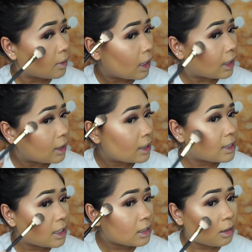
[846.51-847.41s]
And this
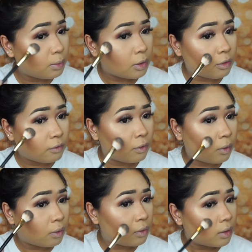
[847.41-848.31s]
is a
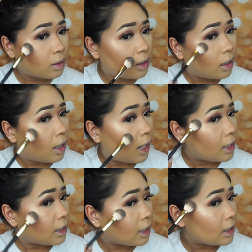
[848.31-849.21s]
beautiful
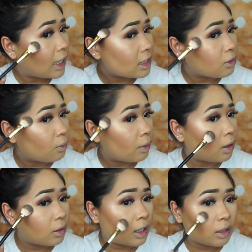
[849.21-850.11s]
highlight as
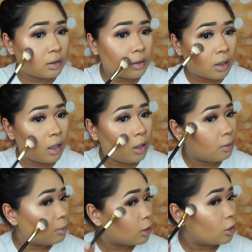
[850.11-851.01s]
well. Like, look how
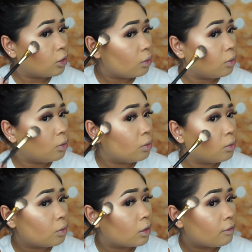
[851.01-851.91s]

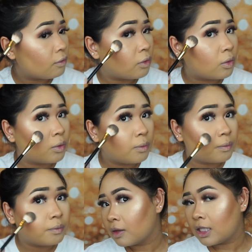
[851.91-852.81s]
beautiful.
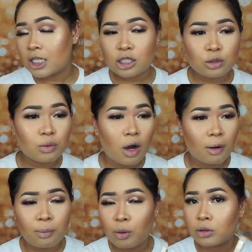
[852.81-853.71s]
These two are
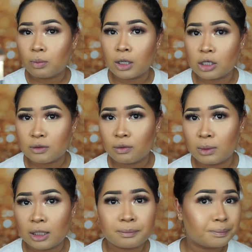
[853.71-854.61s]
both winners for me.